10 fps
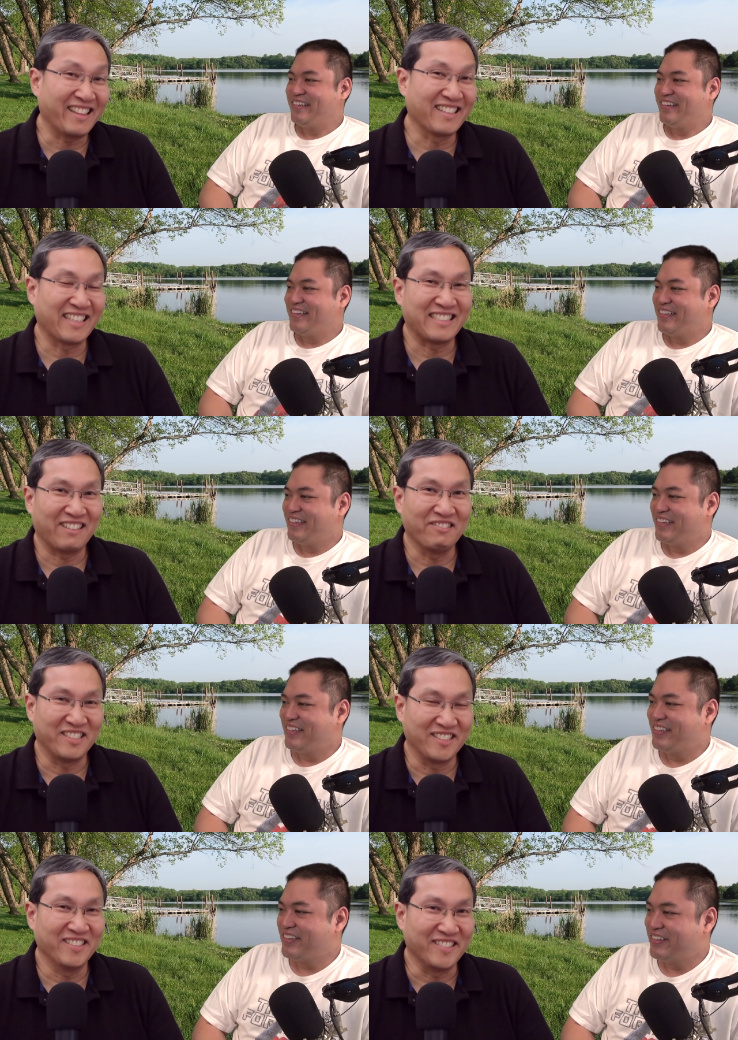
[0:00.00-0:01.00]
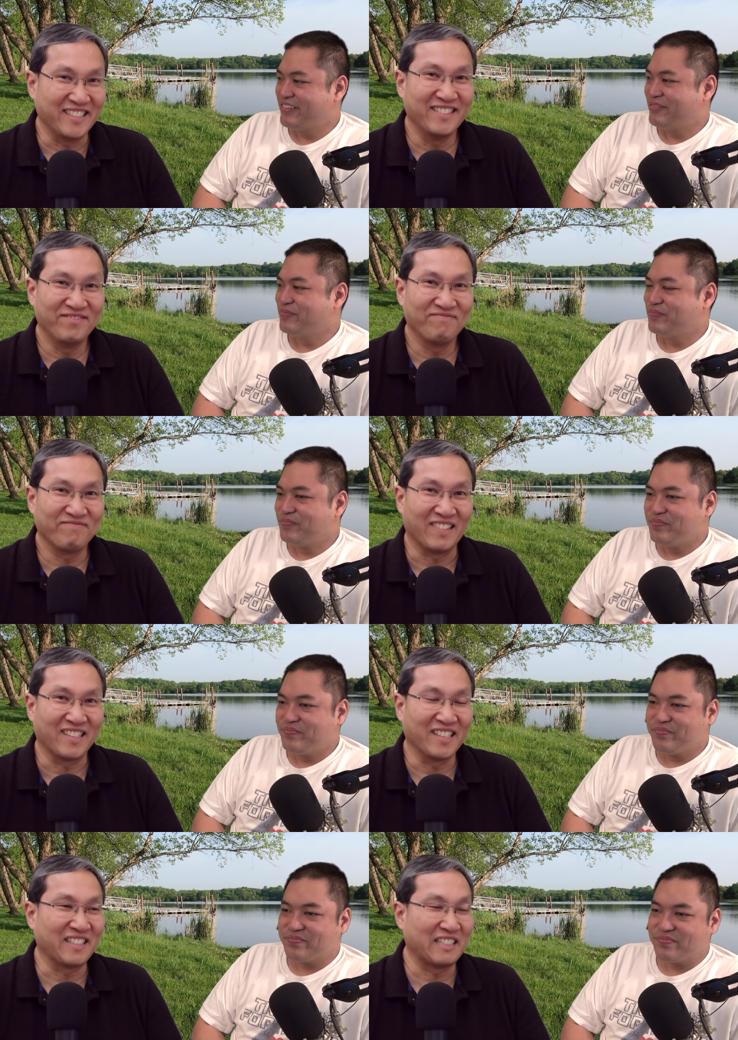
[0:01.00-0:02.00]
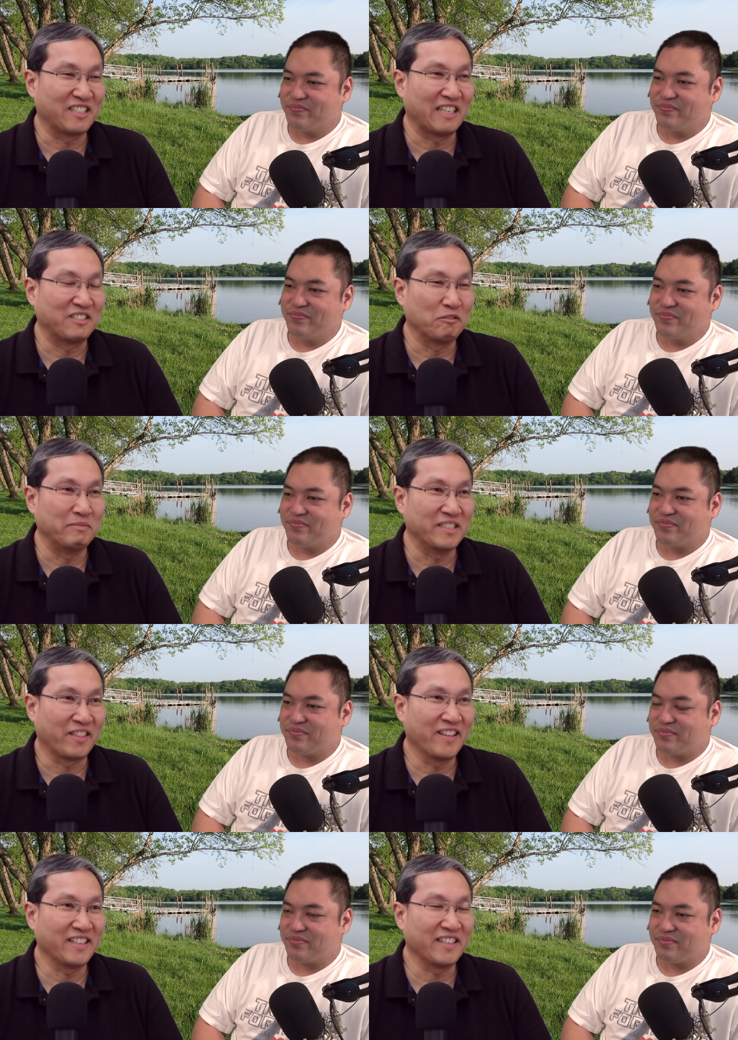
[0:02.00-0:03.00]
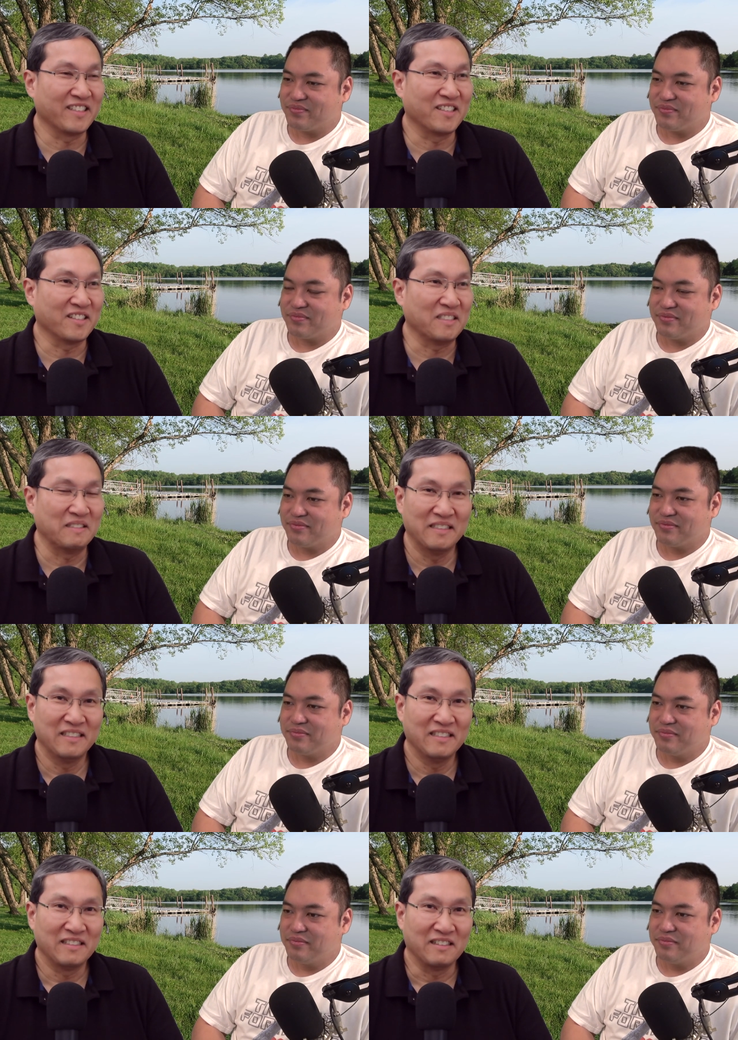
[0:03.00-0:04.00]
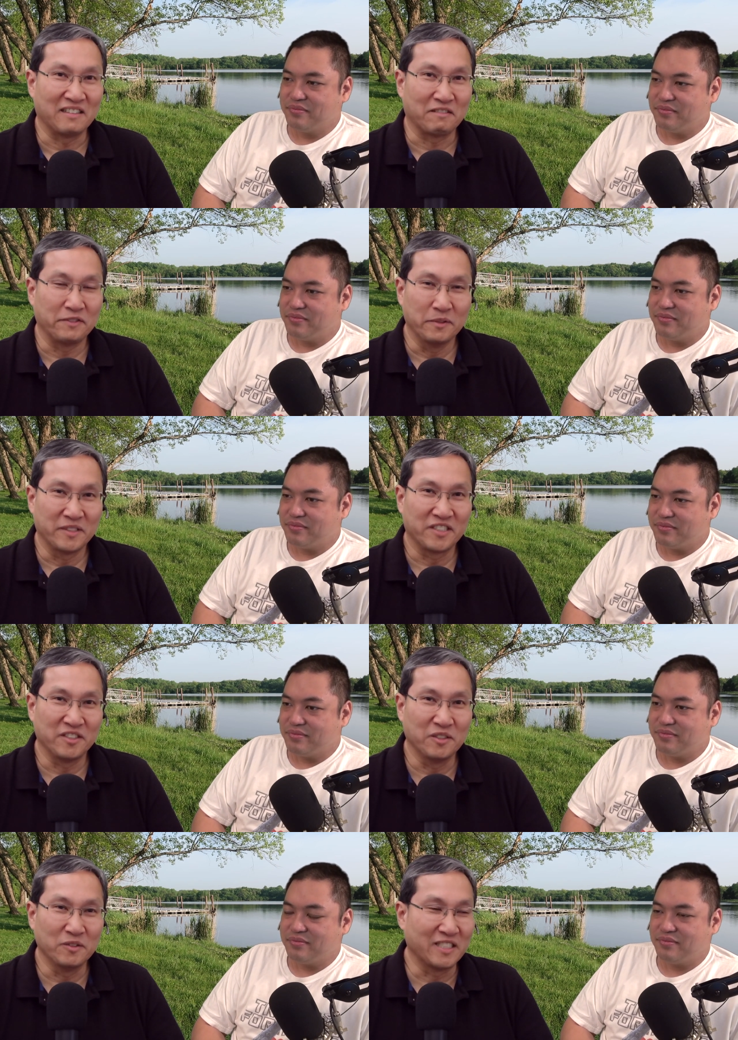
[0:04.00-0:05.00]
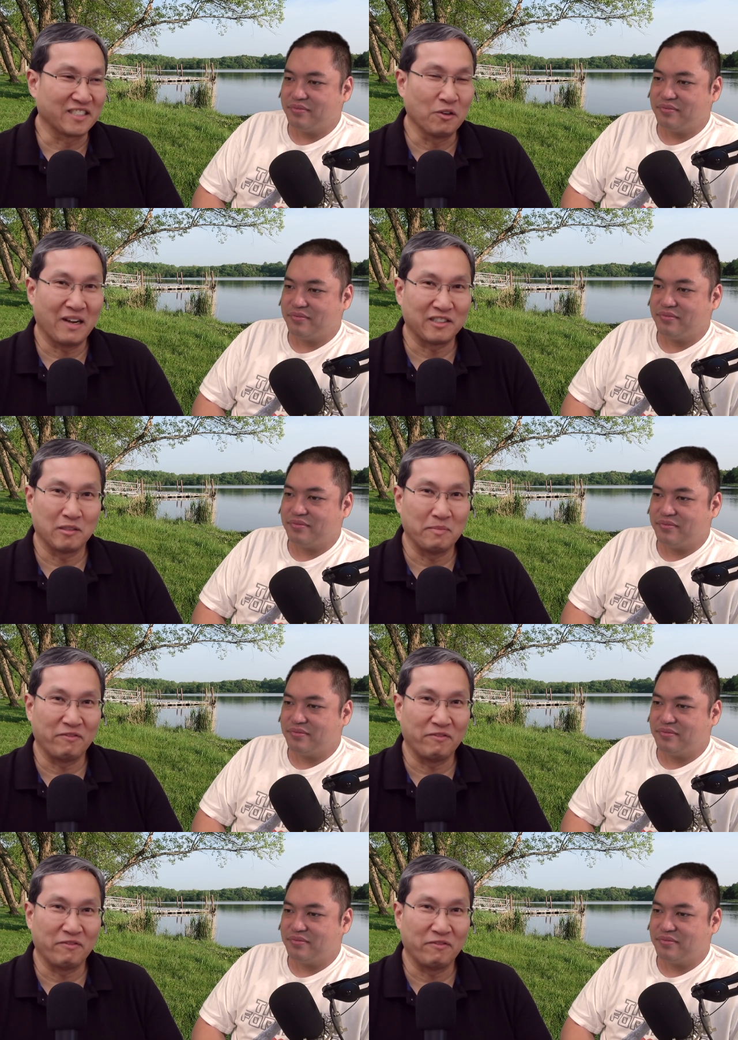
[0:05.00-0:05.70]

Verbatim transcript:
Speaker 1: I think that's how we should do it. I think that that should be a thing that uh, our viewers should do. Just go out to the